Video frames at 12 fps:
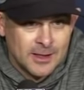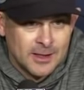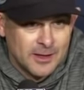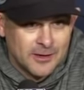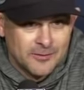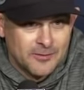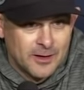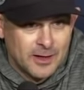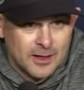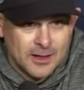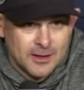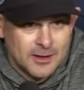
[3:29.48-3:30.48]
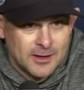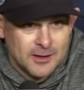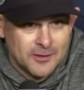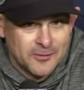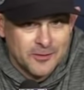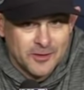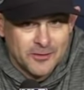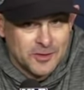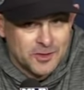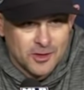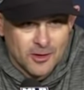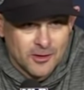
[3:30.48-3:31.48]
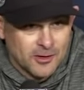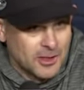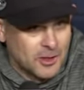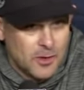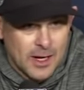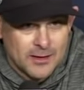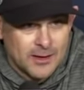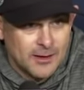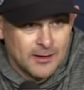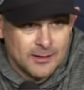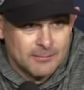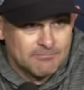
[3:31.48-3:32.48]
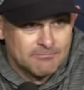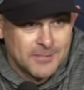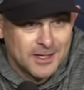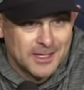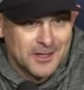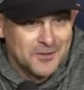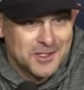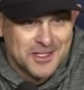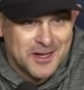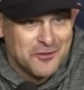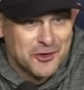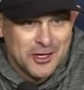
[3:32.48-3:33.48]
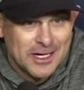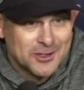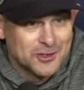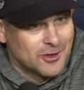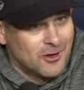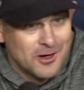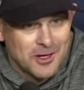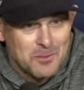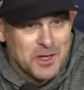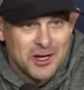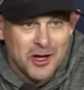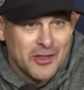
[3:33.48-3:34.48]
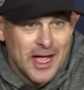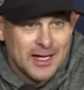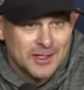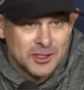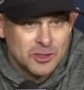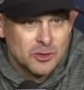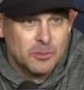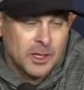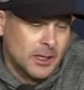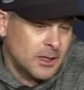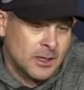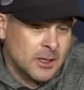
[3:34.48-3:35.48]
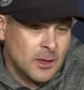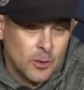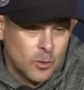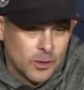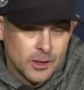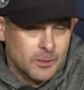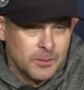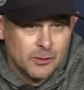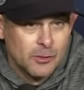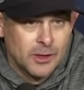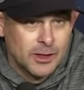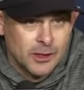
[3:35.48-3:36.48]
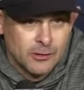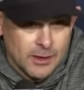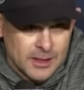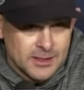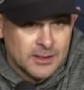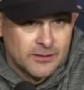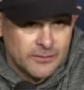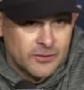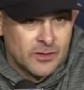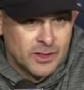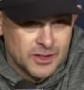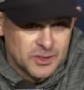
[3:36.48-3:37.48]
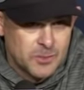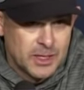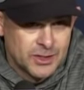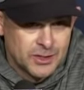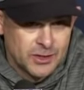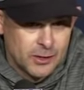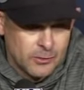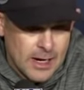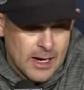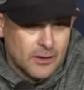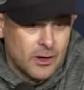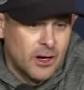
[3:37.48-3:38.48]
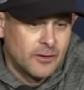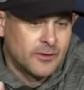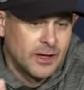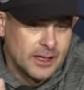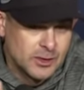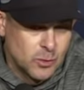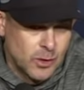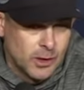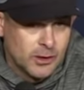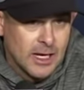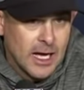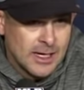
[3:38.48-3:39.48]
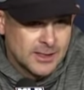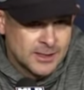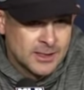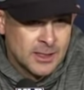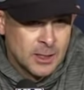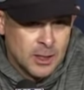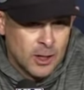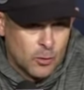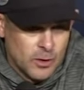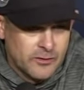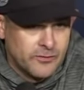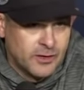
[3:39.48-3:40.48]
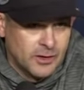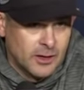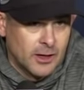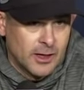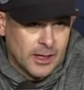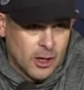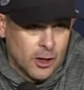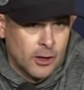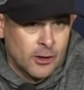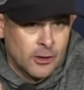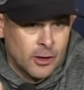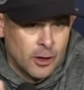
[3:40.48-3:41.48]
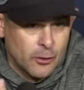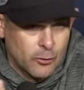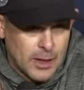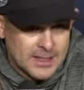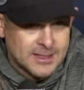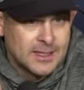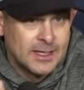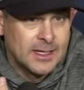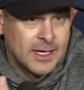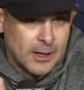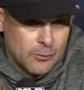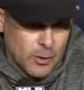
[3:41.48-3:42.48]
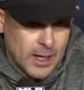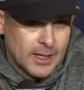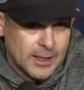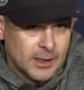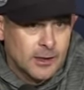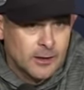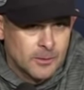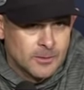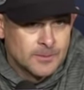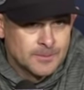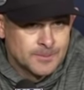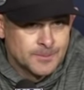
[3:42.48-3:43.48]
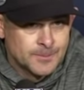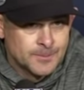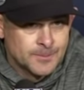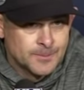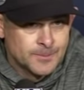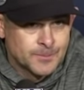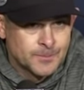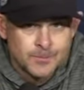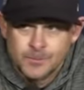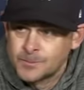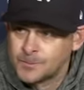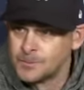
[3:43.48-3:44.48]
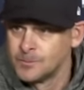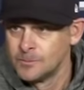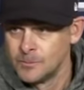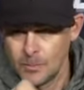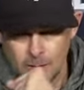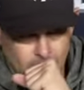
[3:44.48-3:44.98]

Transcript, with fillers: if a starter can go out there and give us 7 or 8 strong, I'm in on that too. But we're going to be really aggressive, especially around off days when our guys, we feel like, are rested and ready to go. I'll take the last one for Aaron.